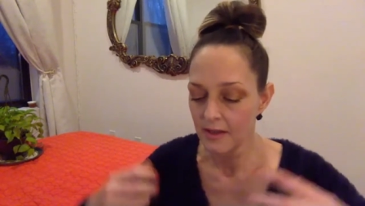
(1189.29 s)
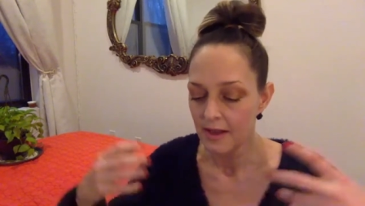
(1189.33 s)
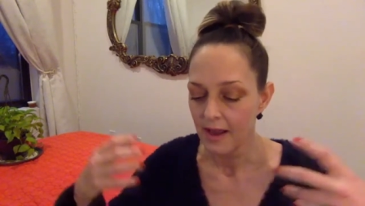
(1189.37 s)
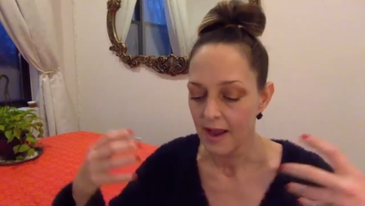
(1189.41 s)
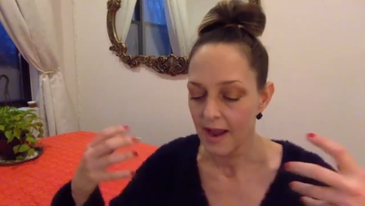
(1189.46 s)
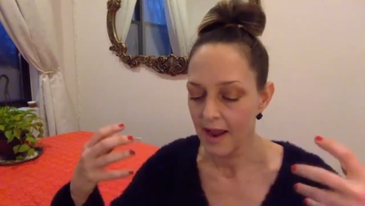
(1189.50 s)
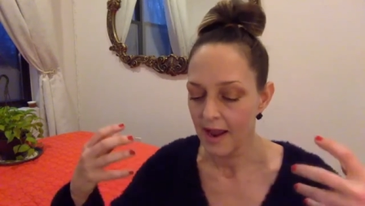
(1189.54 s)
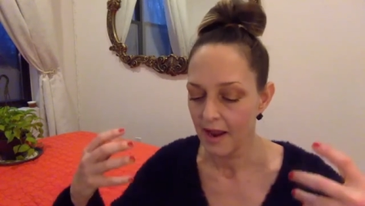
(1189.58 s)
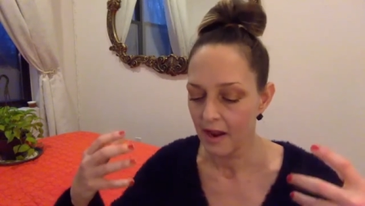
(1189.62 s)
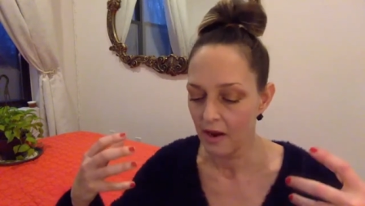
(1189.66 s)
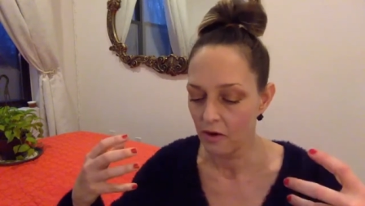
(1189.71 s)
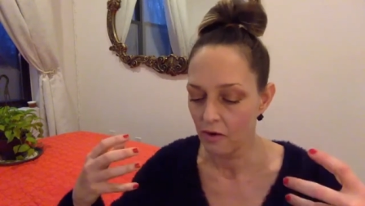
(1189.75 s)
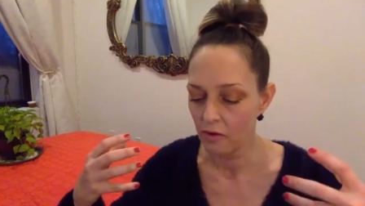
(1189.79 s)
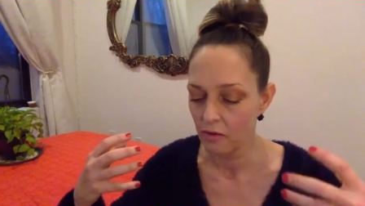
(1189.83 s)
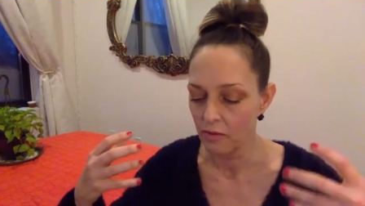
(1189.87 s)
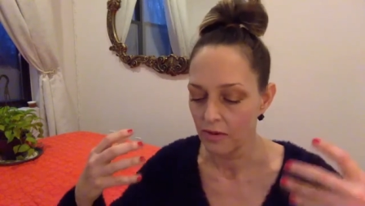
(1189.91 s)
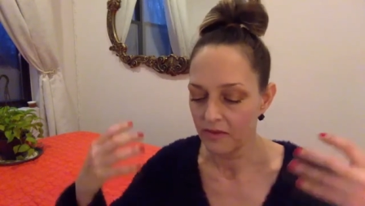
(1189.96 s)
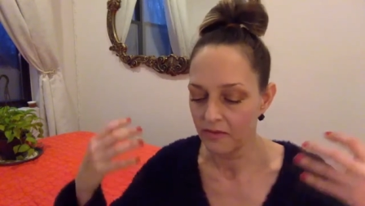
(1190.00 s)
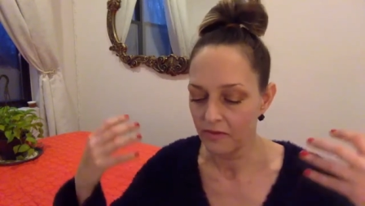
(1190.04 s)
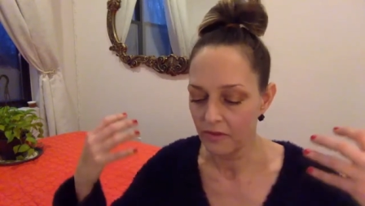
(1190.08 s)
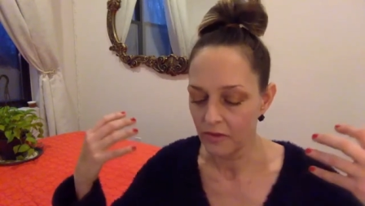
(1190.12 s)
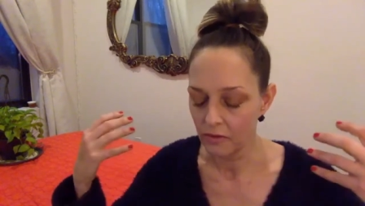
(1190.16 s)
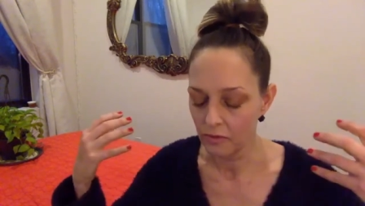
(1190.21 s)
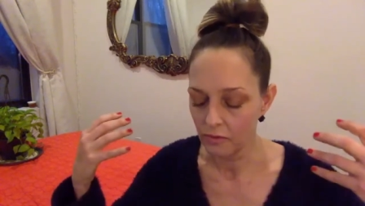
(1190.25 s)
how
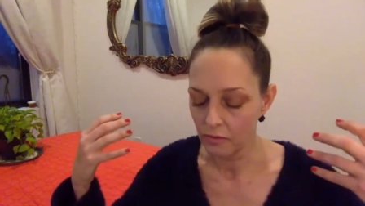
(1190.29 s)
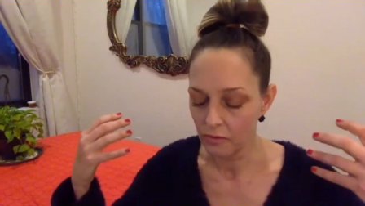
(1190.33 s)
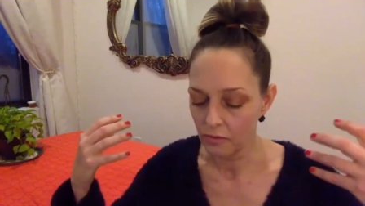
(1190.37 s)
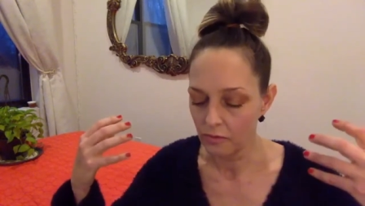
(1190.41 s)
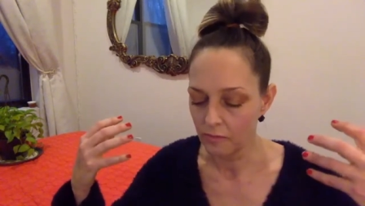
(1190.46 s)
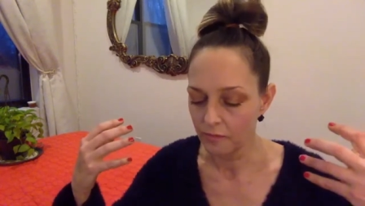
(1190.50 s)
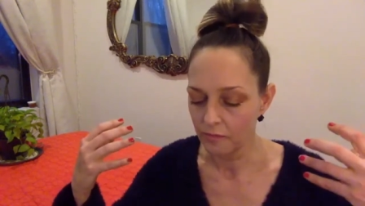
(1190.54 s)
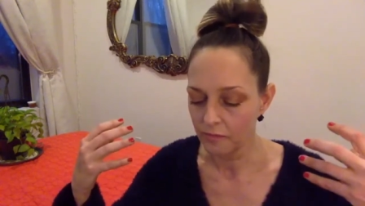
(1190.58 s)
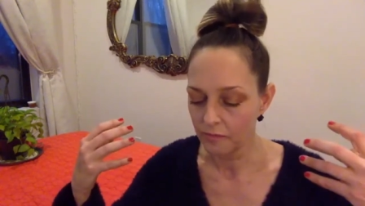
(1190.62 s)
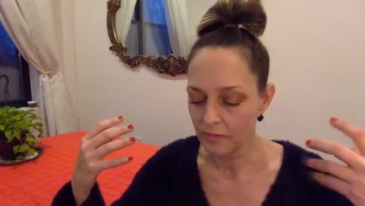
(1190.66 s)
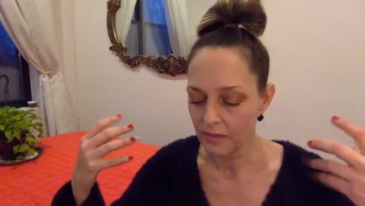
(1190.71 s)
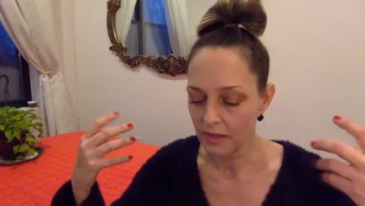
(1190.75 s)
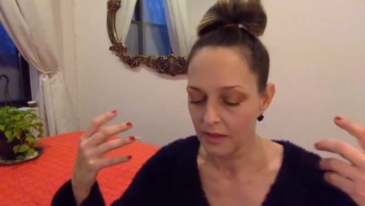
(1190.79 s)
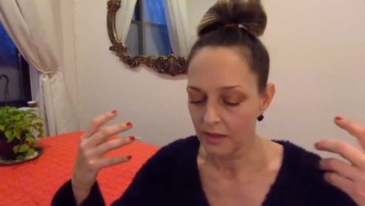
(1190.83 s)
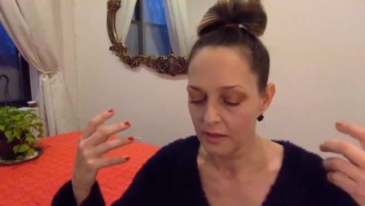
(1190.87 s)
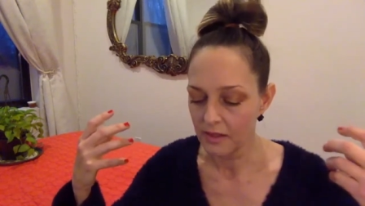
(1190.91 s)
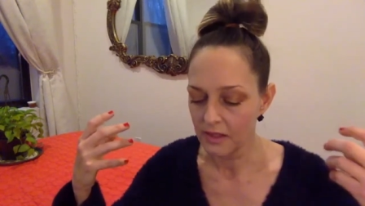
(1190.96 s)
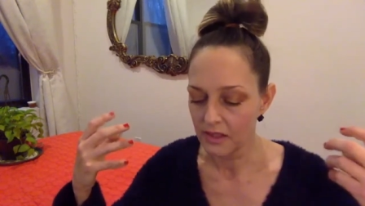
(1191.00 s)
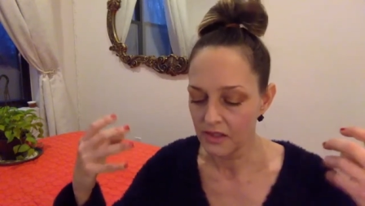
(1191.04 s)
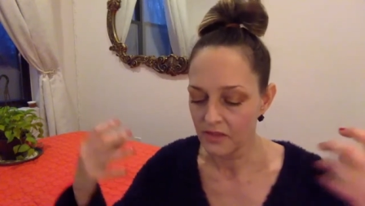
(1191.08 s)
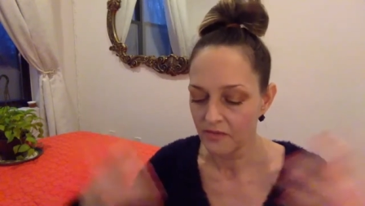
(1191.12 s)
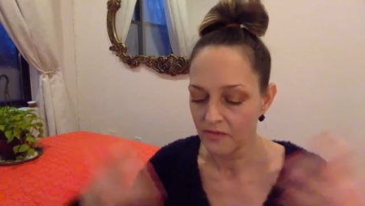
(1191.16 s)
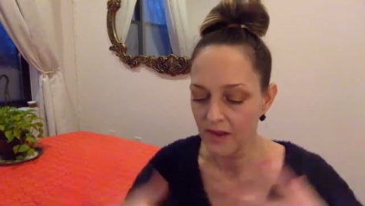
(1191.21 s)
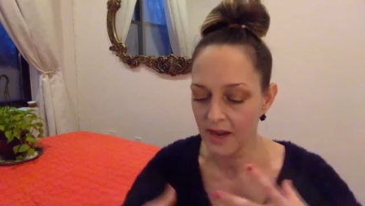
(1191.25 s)
if you
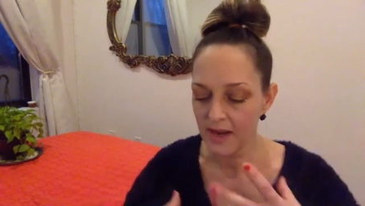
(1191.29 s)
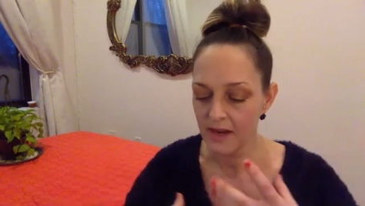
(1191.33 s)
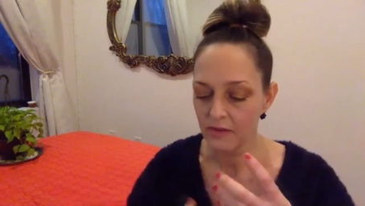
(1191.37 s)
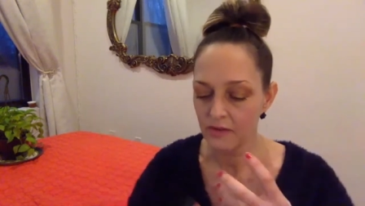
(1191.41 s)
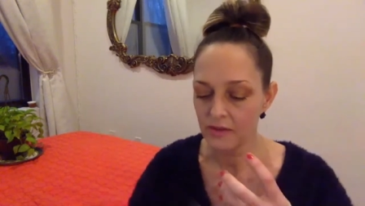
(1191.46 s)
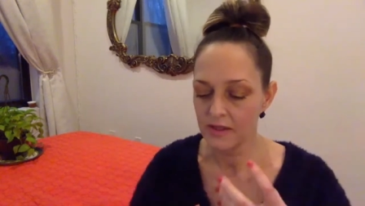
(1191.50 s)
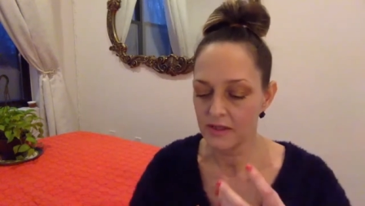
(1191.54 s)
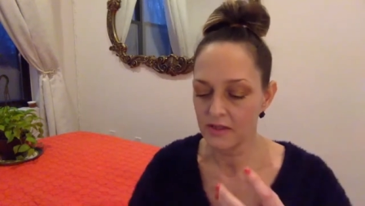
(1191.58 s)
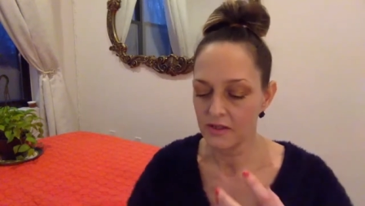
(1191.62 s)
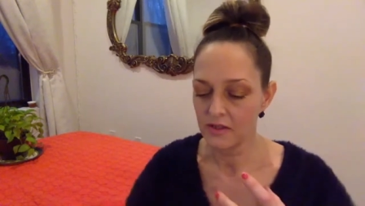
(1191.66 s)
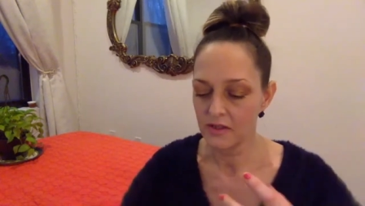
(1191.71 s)
this virus,